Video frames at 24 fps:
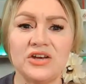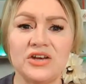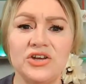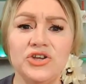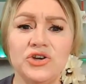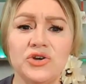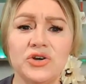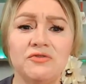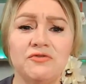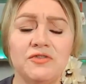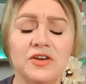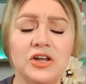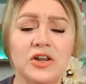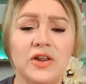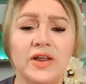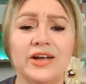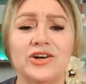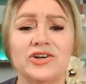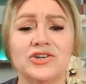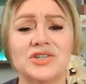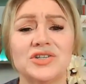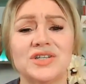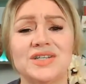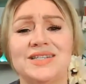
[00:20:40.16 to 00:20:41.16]
You can feel
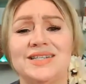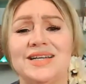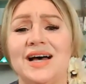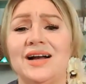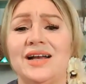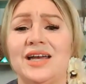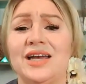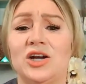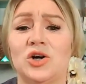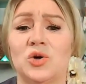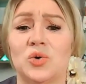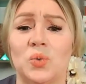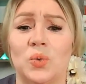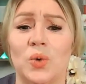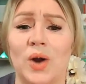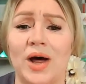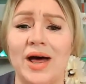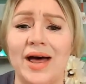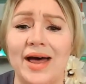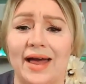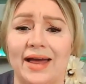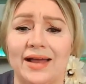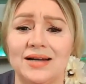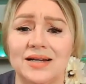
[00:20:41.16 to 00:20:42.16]
like you're stuck in a
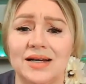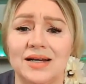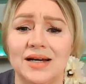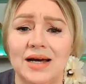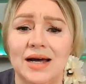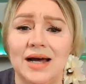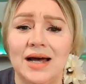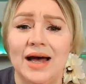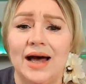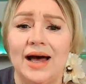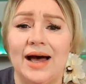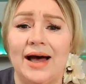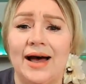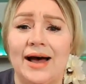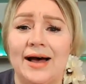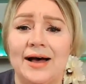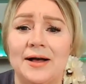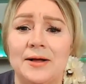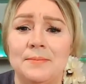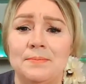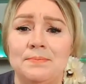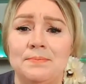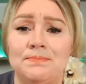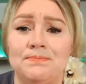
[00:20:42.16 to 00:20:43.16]
rut.
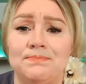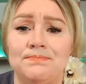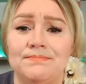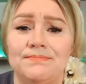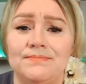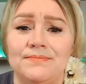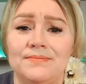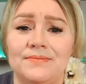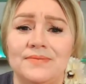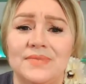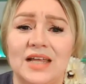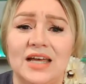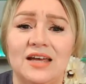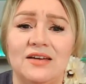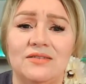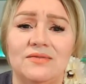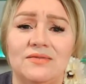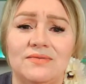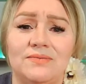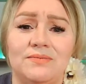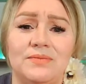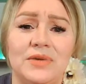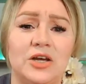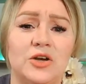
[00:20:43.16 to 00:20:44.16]
Um, it
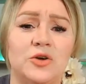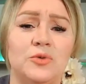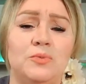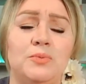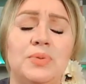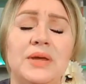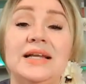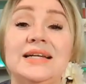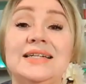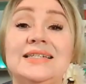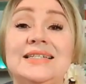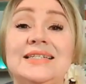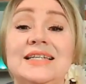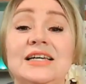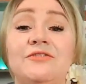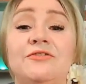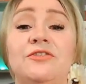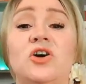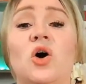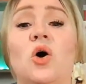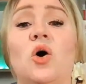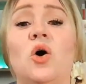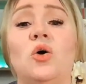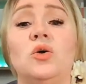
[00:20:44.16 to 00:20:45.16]
could be
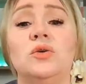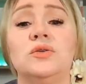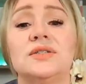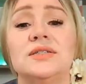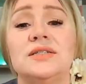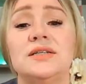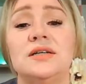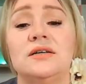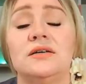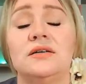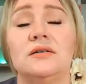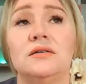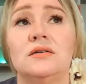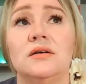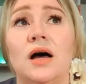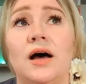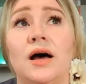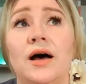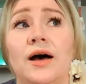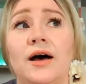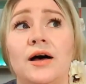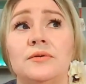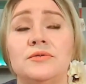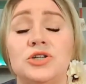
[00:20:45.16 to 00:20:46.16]
difficult
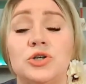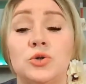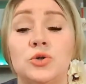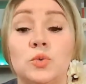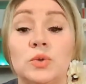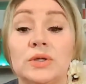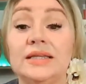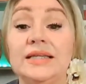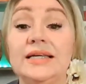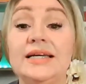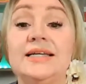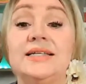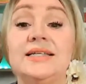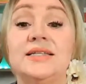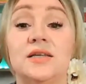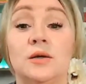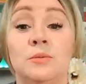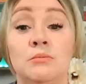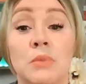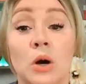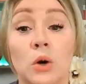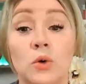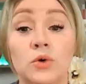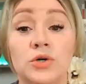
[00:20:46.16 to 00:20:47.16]
to release
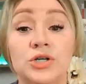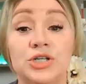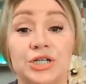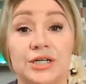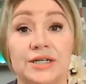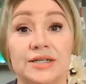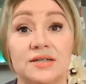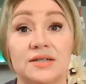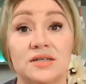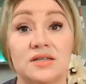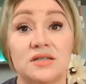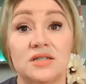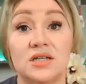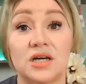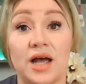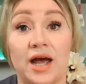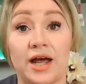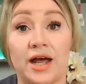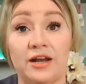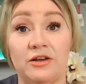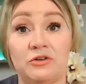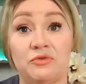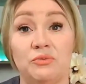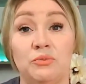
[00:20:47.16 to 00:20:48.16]
emotions, to
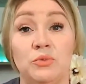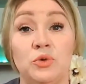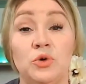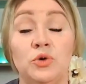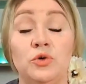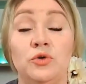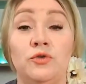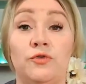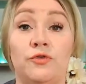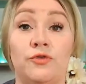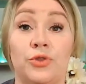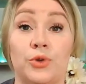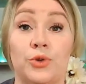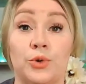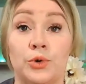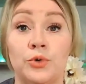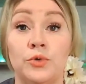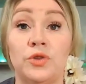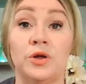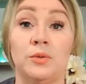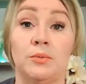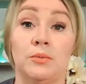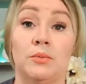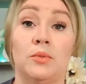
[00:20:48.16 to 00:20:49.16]
kind of move
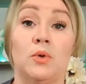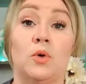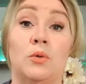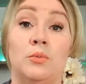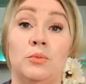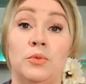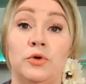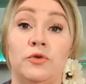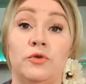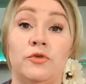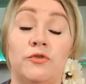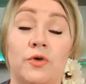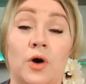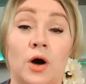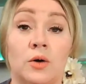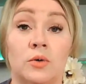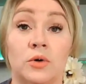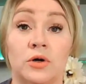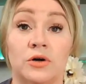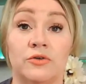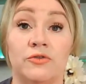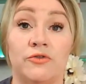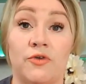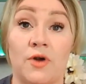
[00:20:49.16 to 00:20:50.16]
through them or move
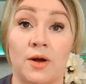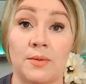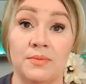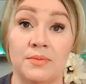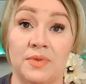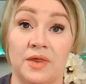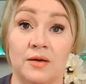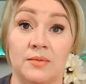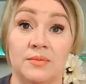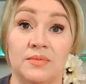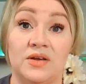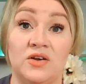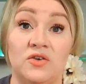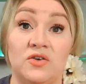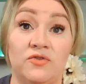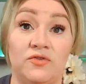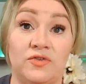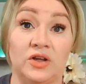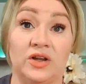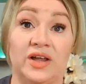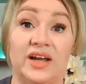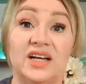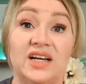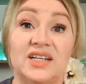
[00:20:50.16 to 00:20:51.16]
forward from them. You
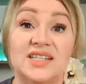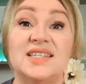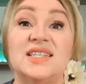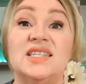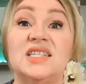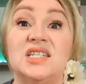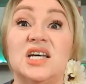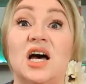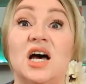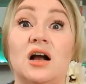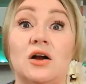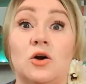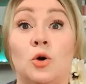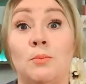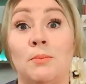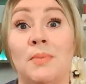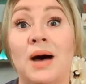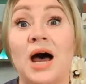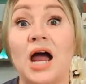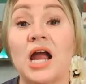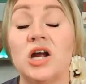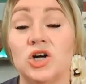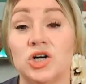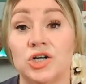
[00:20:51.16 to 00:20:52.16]
feel like stuck or
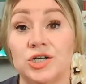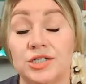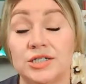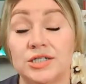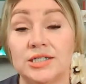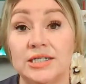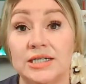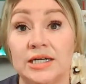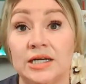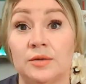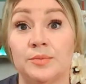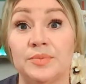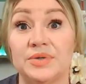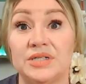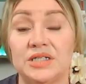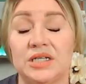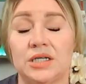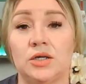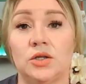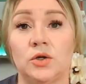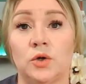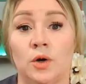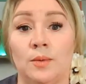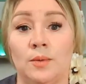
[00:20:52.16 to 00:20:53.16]
mired in a
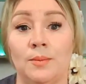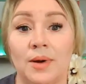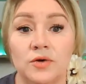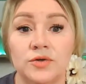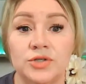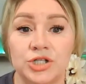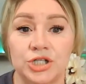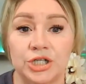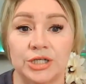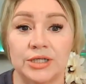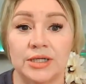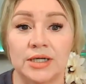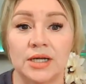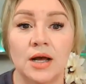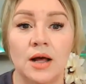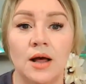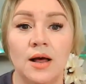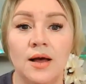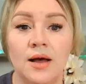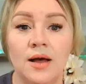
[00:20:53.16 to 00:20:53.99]
particular emotion.